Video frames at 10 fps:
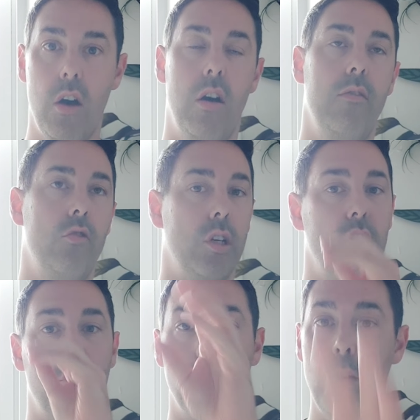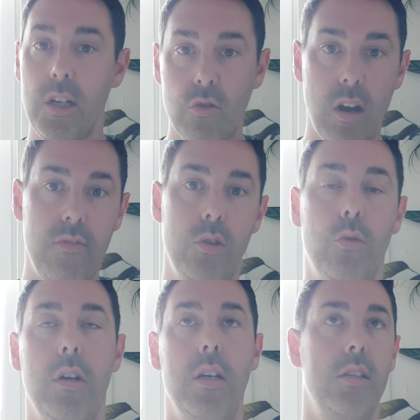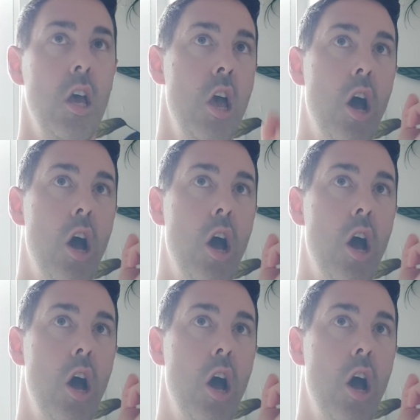of traditional witchcraft altars,